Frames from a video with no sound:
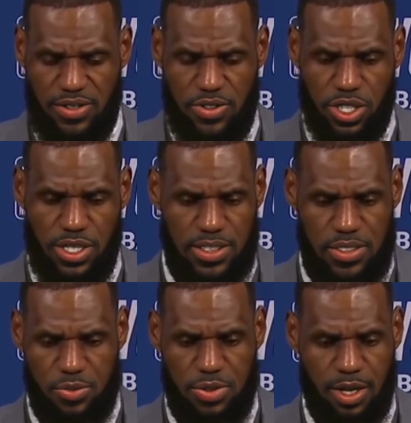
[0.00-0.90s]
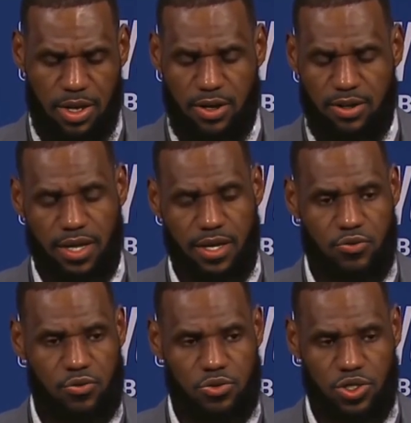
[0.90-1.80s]
Jesus was there.
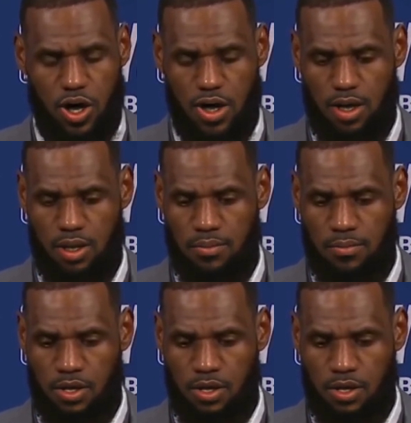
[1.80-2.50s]
Andrew, John,